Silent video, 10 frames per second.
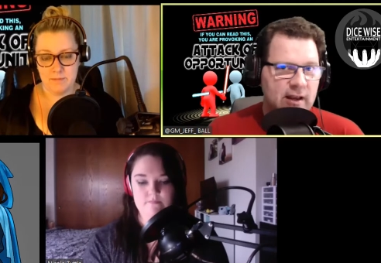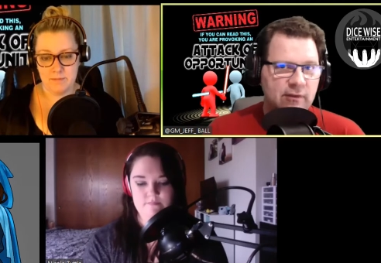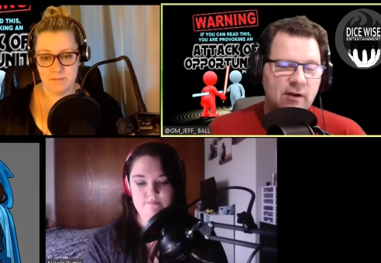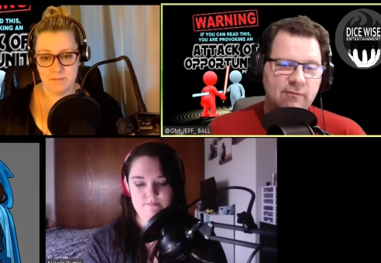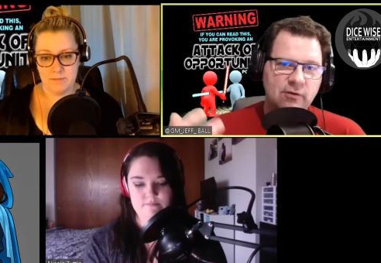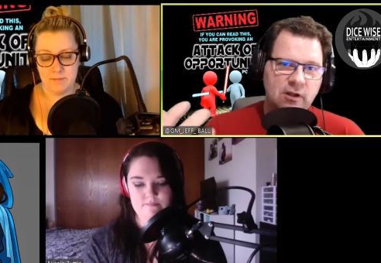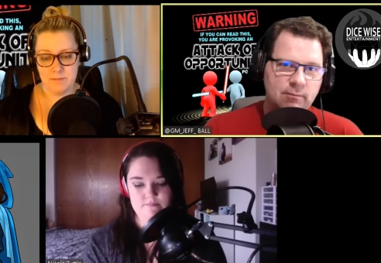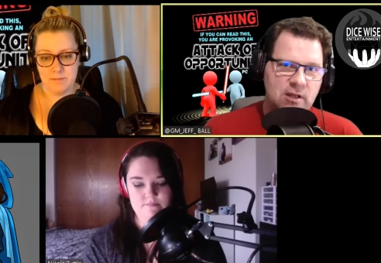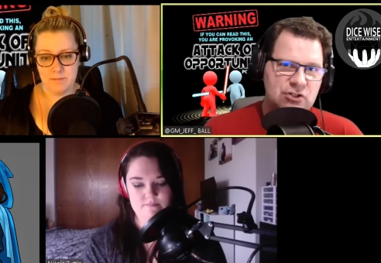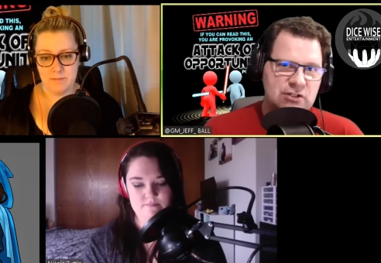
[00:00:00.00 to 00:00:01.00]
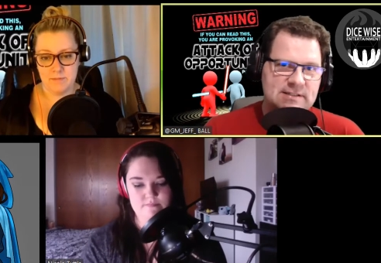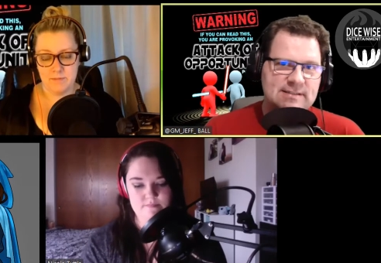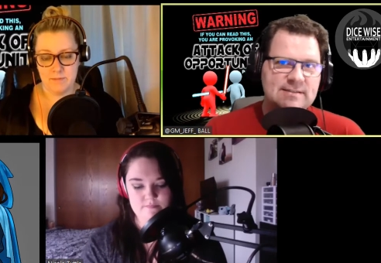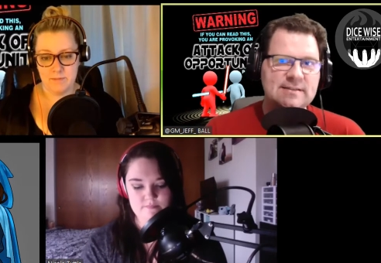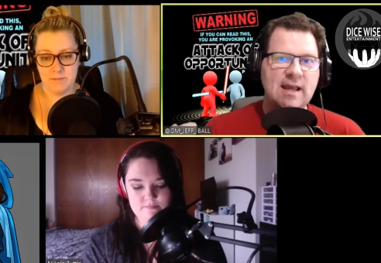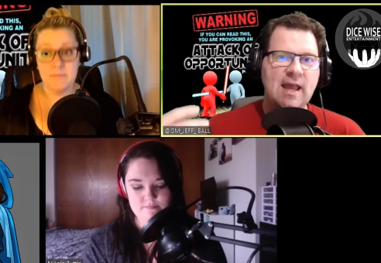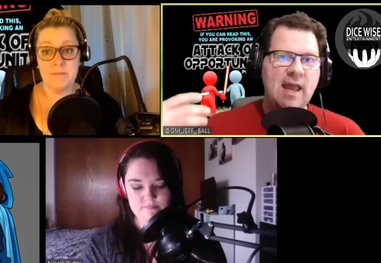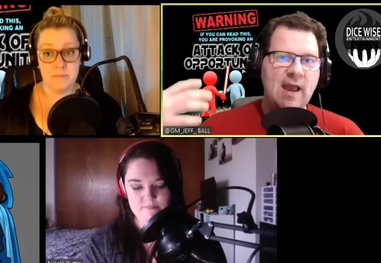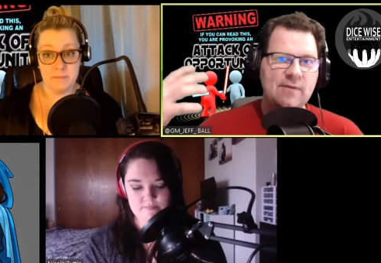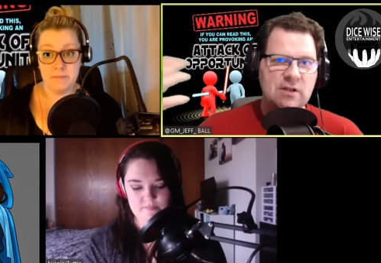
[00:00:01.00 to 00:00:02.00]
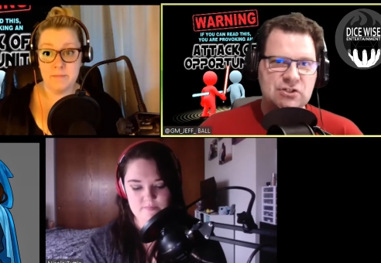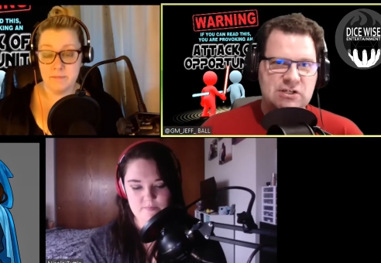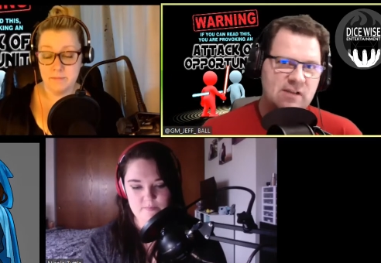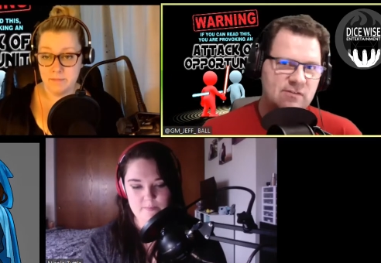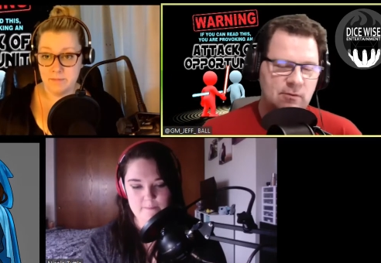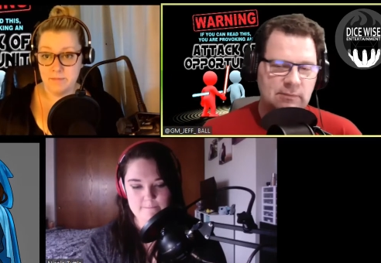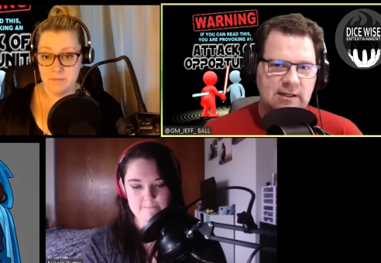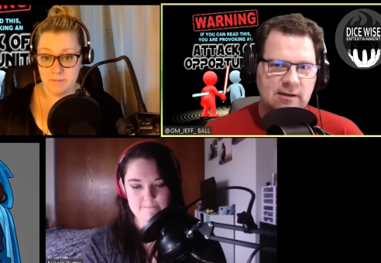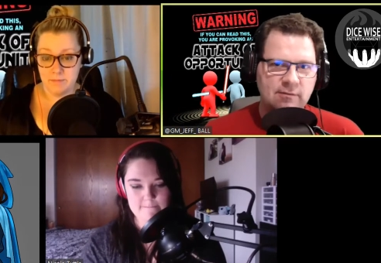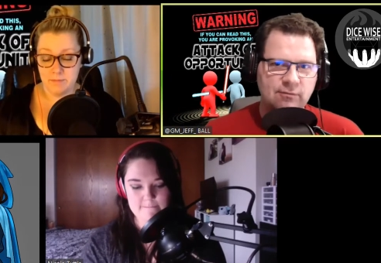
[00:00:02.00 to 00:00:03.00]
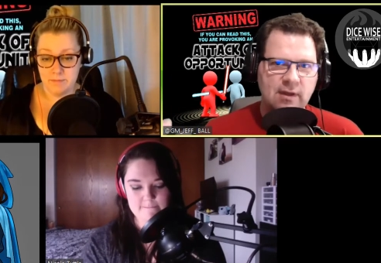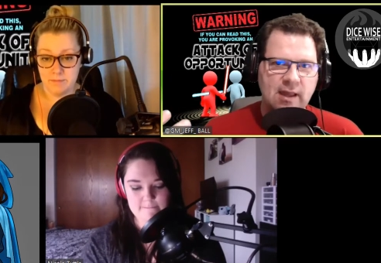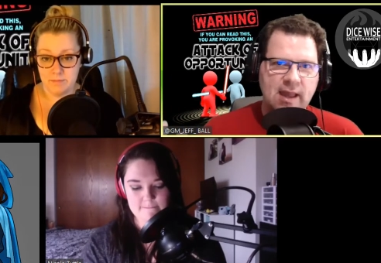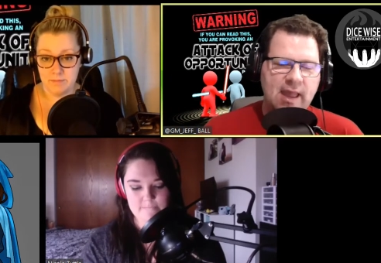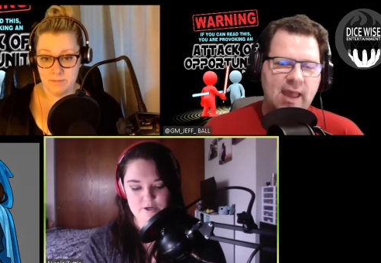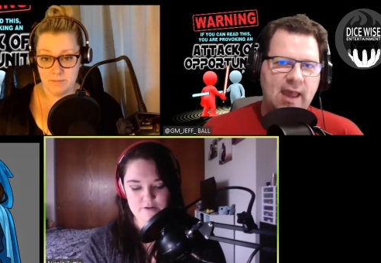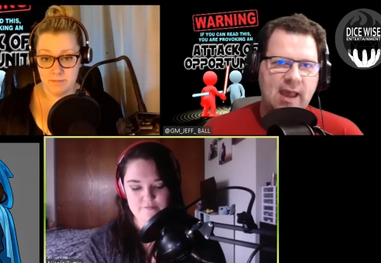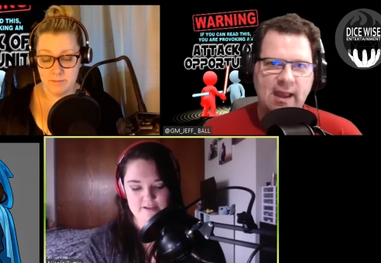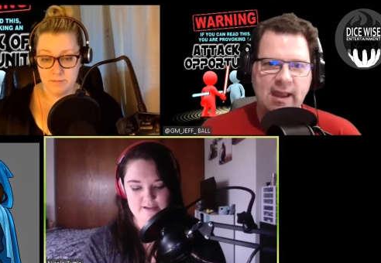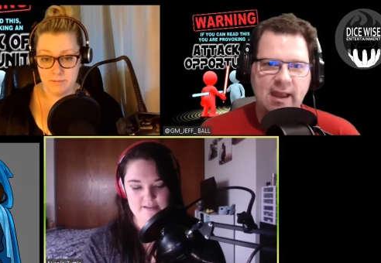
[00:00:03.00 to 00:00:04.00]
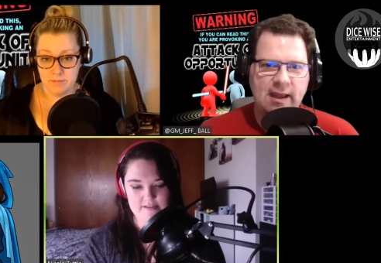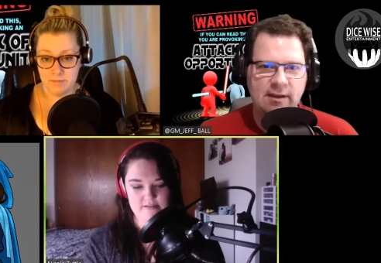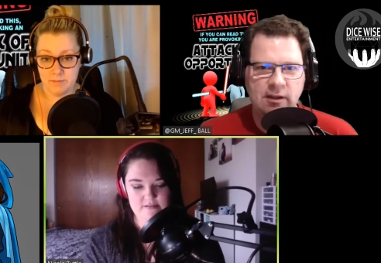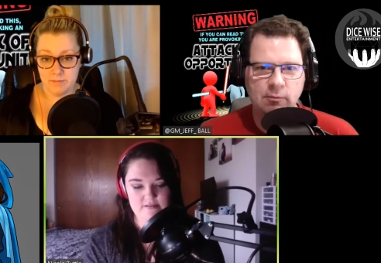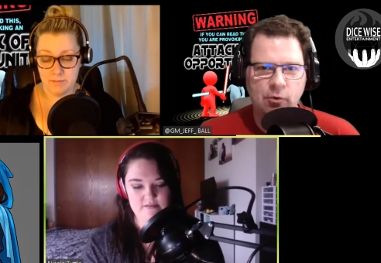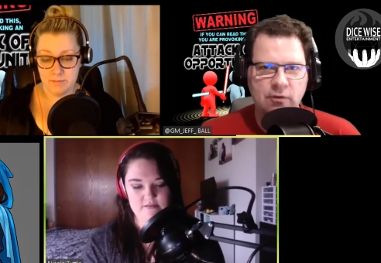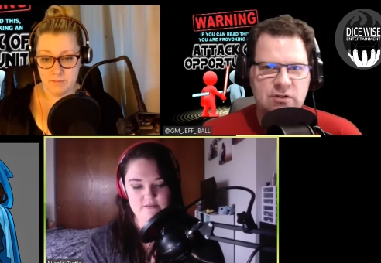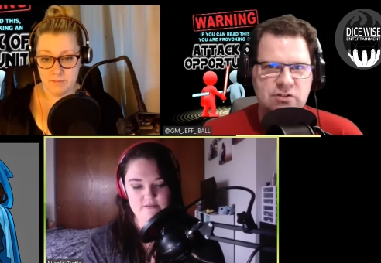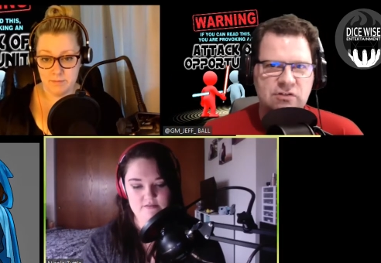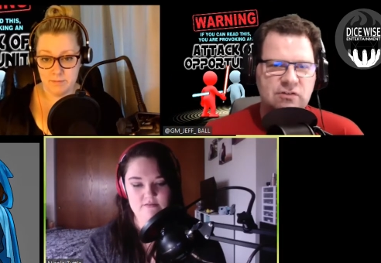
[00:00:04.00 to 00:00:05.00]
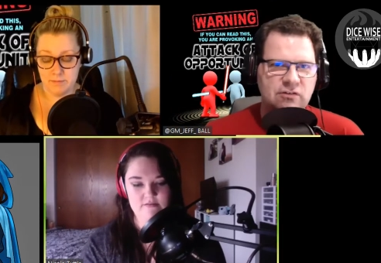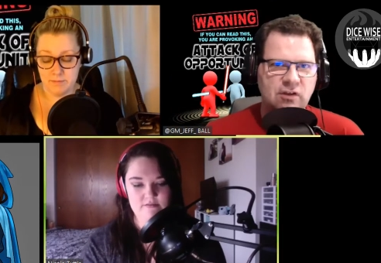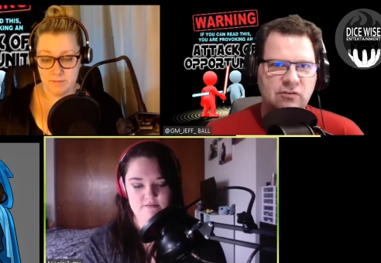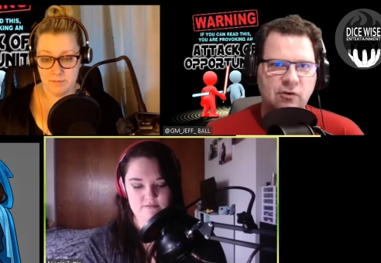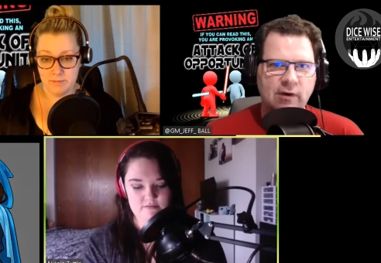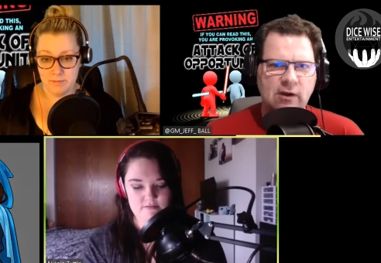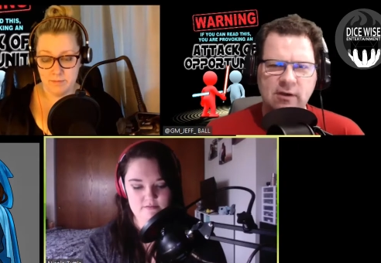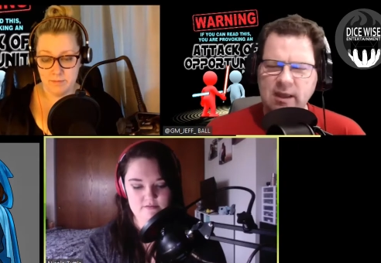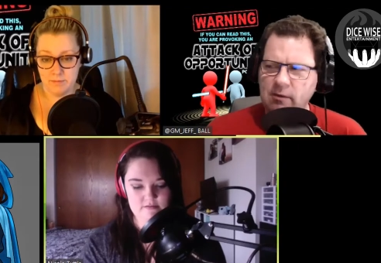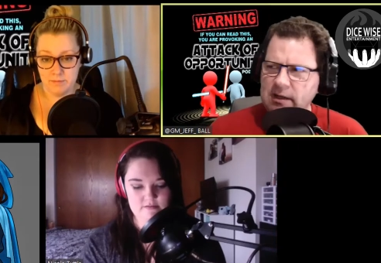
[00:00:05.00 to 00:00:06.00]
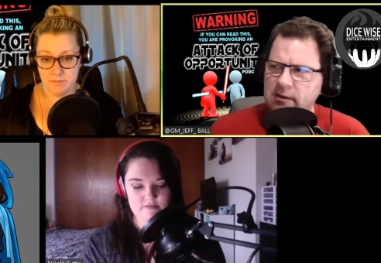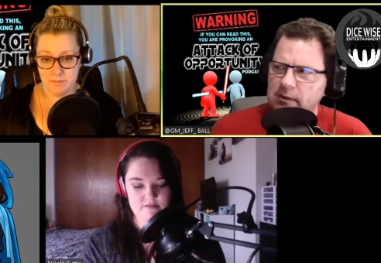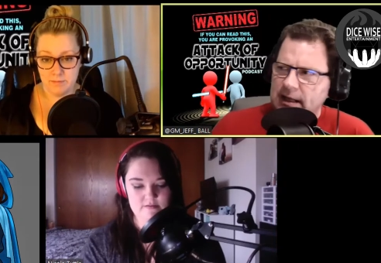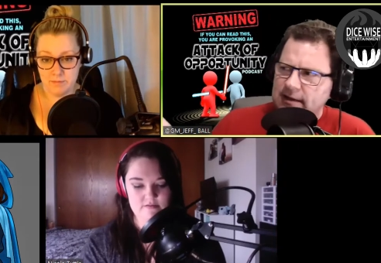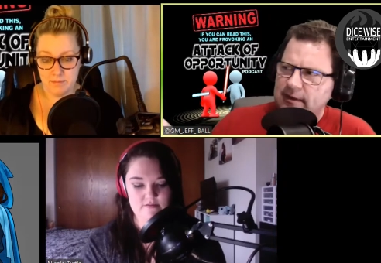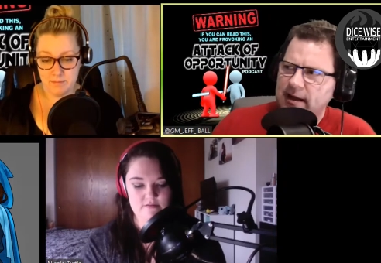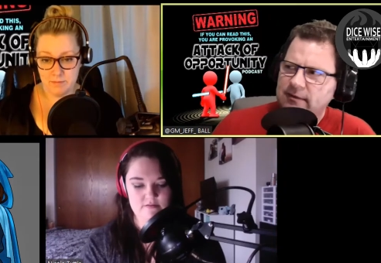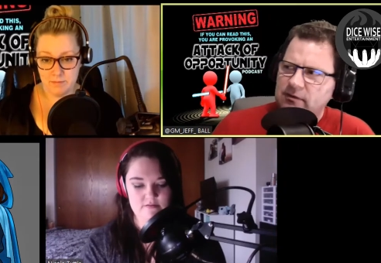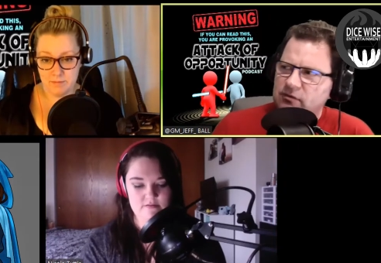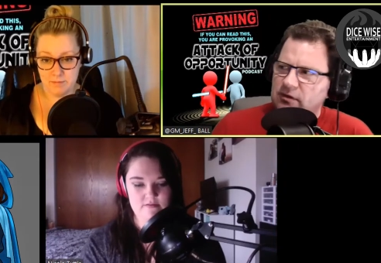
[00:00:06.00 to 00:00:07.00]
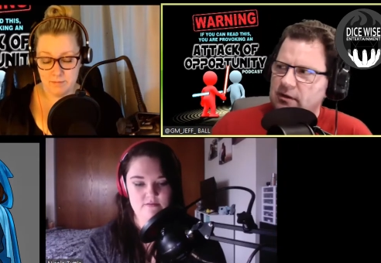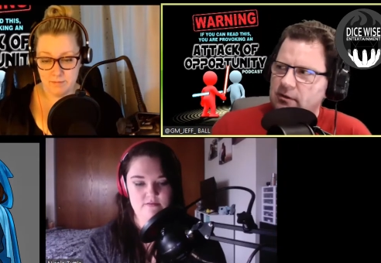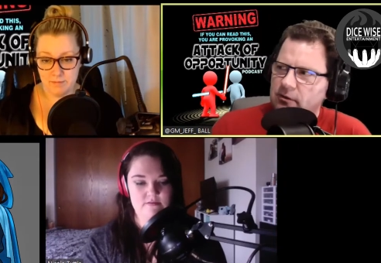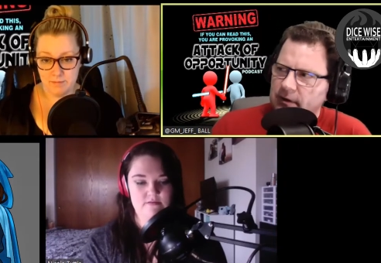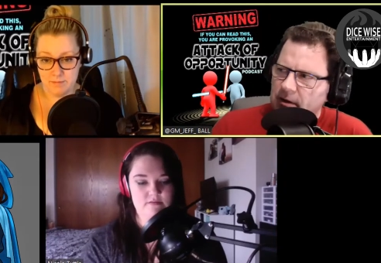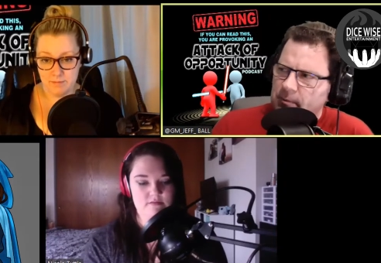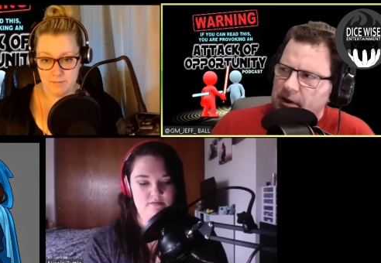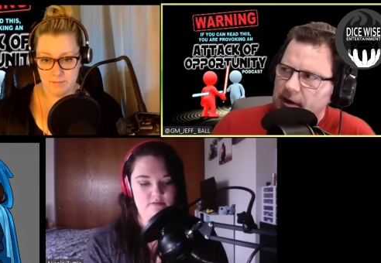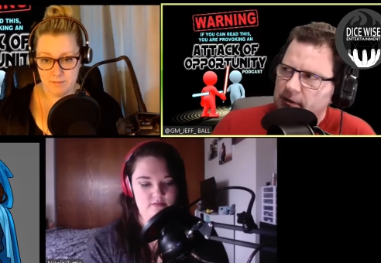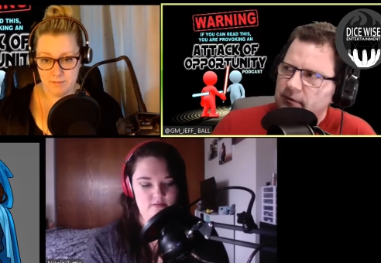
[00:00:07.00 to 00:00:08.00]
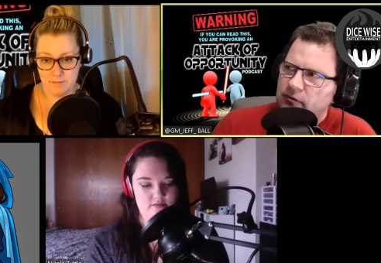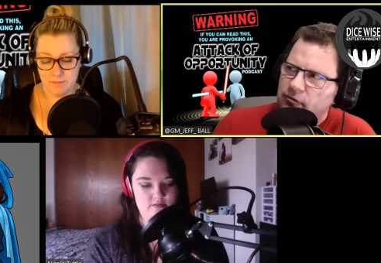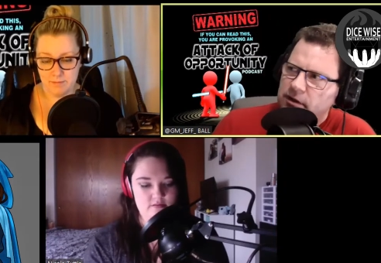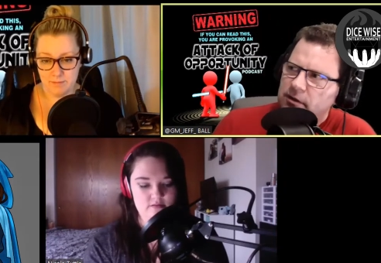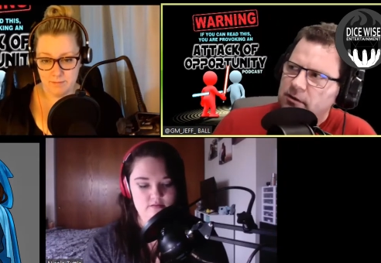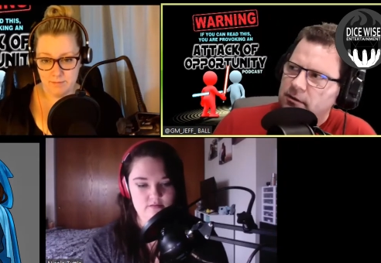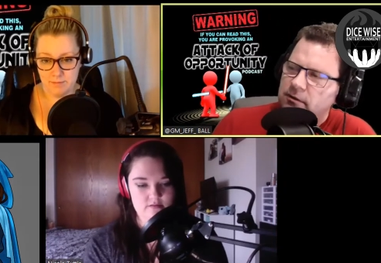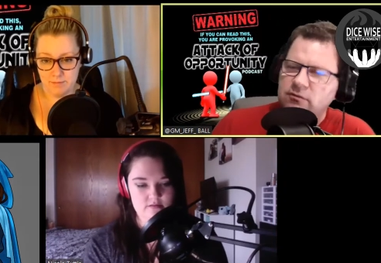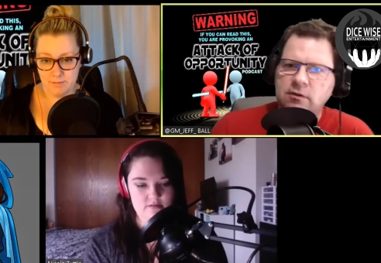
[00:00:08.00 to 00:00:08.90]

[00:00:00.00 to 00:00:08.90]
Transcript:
Speaker 1: in there for commissions, mm-hmm. and then she gets some love.
Speaker 2: Perfect.
Speaker 1: And, and, you know, more than just just us going, oh yeah, we we like that. That's uh, earlier Mond. That's very good. Yes.